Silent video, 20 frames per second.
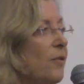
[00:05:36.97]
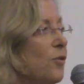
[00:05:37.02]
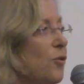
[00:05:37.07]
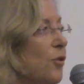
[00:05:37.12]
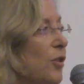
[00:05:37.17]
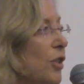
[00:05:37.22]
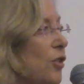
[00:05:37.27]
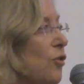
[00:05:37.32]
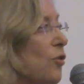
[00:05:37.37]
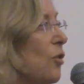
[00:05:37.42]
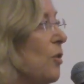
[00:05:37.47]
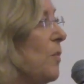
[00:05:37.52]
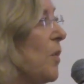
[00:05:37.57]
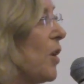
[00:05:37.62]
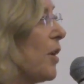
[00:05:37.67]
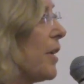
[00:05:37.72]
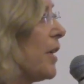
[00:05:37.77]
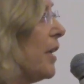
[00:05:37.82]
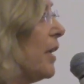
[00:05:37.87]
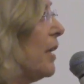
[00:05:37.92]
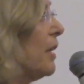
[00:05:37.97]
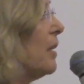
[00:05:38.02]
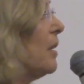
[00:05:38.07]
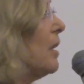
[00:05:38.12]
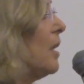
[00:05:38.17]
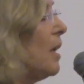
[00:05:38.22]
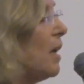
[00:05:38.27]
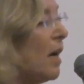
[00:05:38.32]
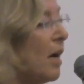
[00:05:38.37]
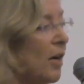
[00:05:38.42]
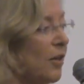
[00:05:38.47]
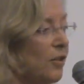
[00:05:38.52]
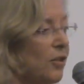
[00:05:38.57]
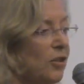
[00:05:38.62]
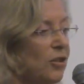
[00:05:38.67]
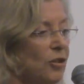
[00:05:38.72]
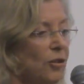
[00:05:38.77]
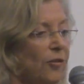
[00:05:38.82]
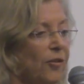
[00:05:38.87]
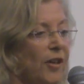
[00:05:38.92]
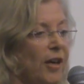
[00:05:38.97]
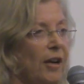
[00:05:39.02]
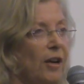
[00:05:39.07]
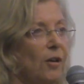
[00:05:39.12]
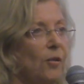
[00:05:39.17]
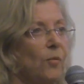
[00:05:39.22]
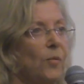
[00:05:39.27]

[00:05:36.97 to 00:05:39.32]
traditional marketing are still there.